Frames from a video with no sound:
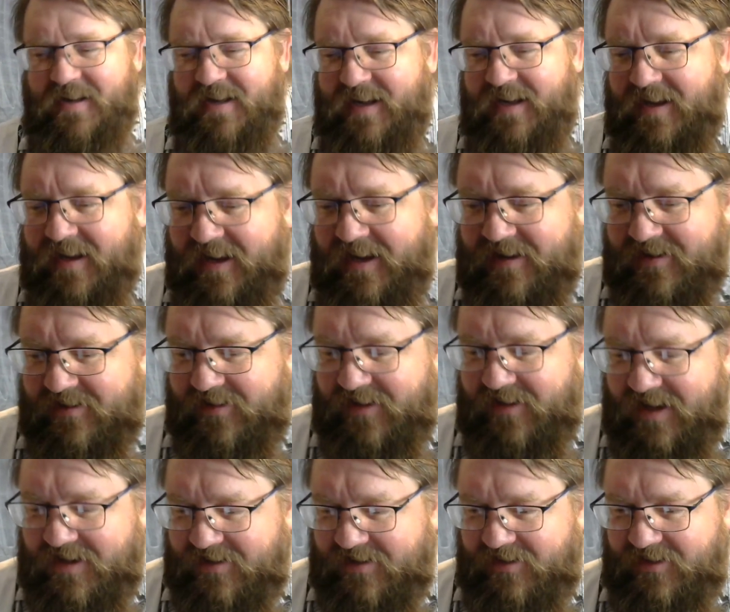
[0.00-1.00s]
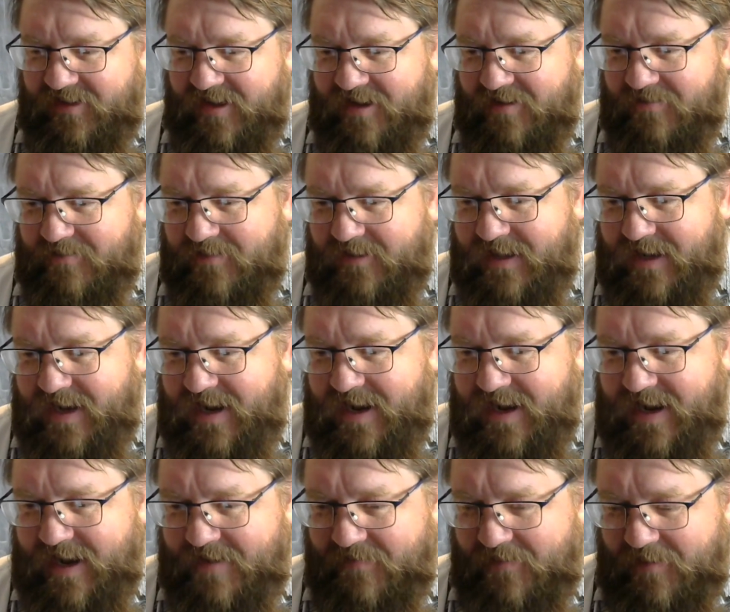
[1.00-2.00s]
I just thought of one that I
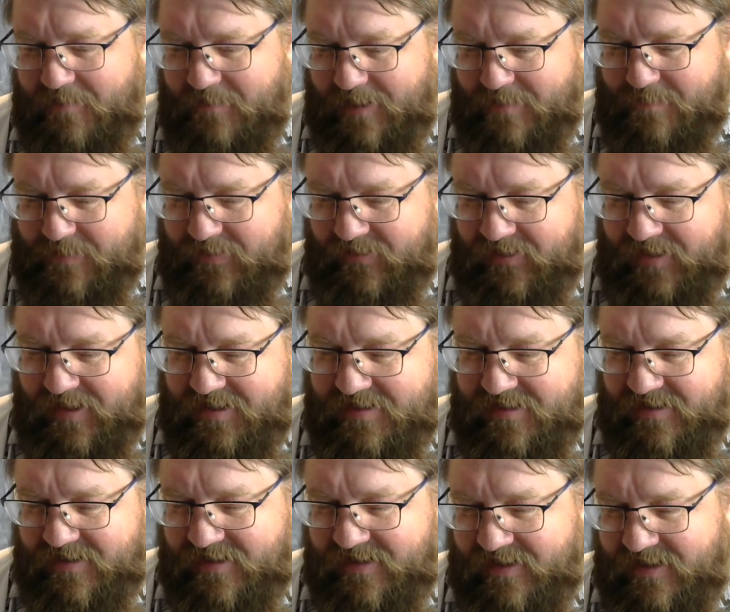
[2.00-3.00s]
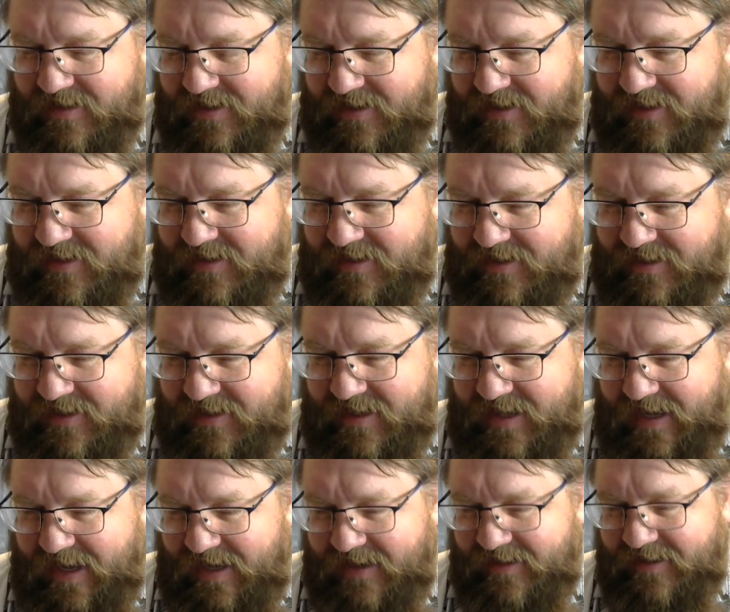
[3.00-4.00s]
have in my possession that
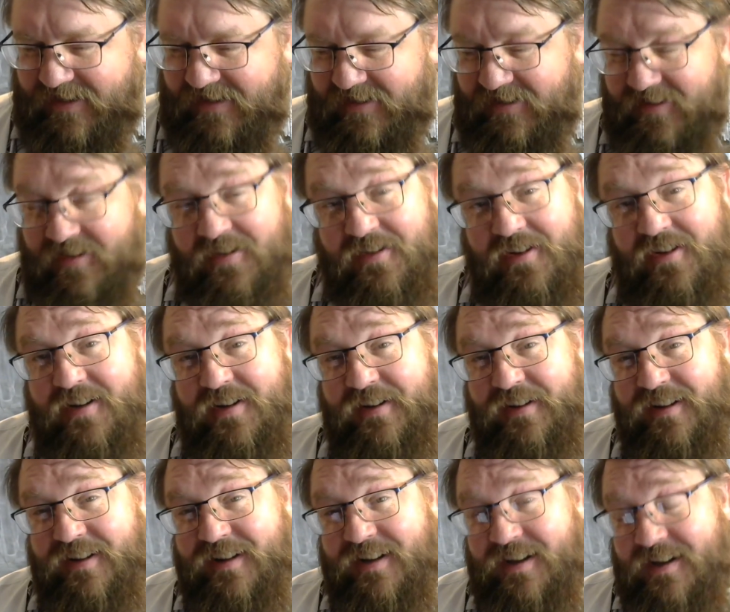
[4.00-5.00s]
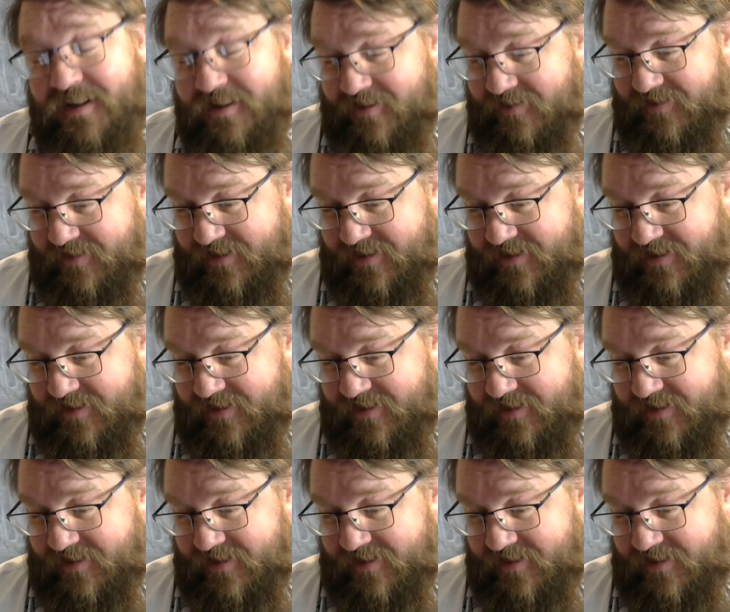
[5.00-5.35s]
Atticus is gonna love.